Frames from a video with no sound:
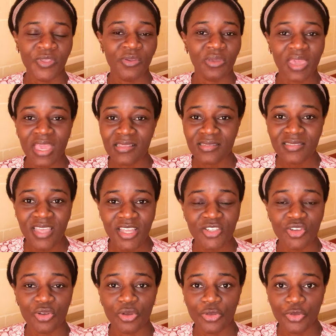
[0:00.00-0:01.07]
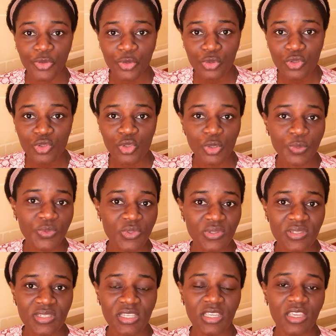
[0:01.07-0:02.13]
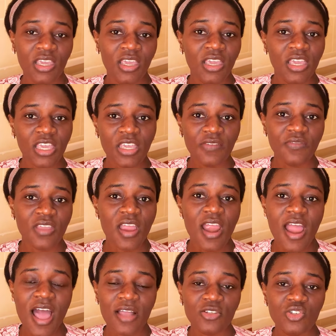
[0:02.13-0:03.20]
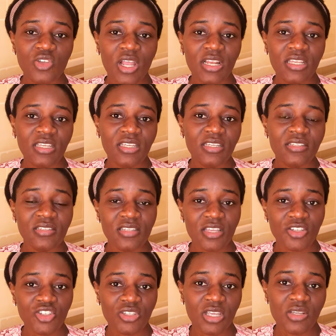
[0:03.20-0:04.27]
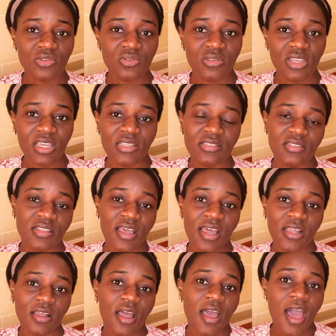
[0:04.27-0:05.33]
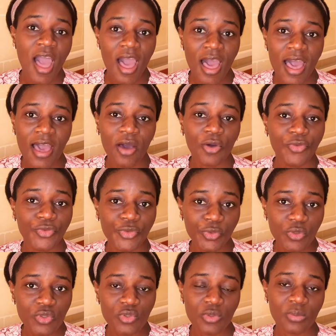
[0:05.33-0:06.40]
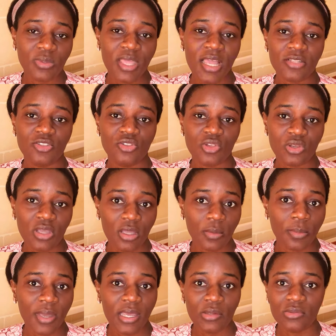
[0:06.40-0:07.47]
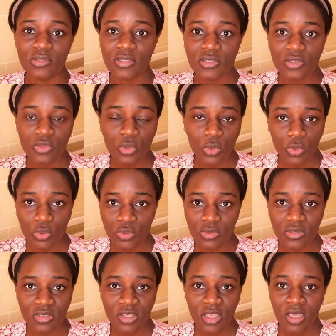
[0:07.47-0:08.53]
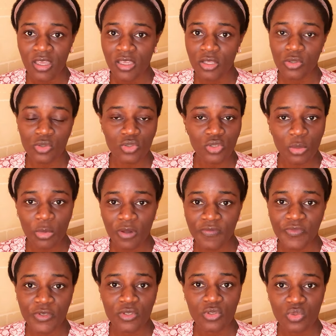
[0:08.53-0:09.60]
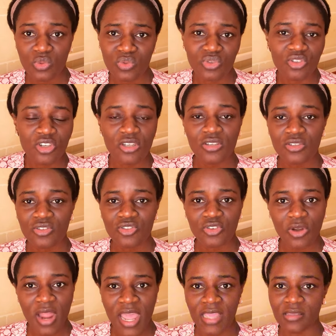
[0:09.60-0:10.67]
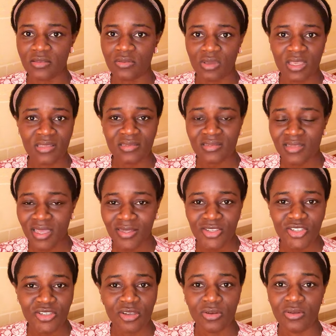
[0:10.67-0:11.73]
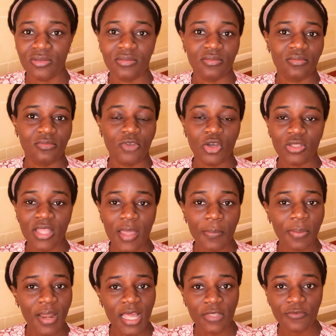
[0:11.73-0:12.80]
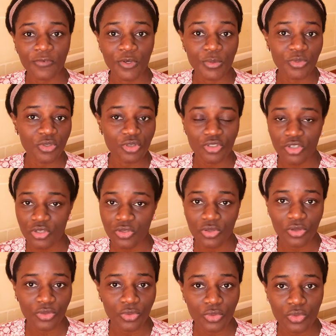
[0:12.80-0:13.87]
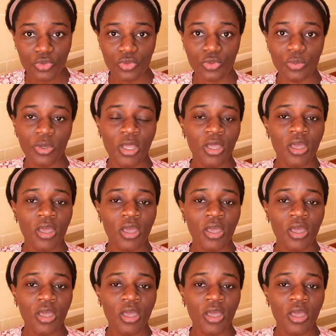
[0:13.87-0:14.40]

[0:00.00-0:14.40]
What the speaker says: You can search on YouTube to see if there are actually international students that are on YouTube that talk about these schools, you know, some of the schools. Just try. You can search on other platforms, not just on YouTube.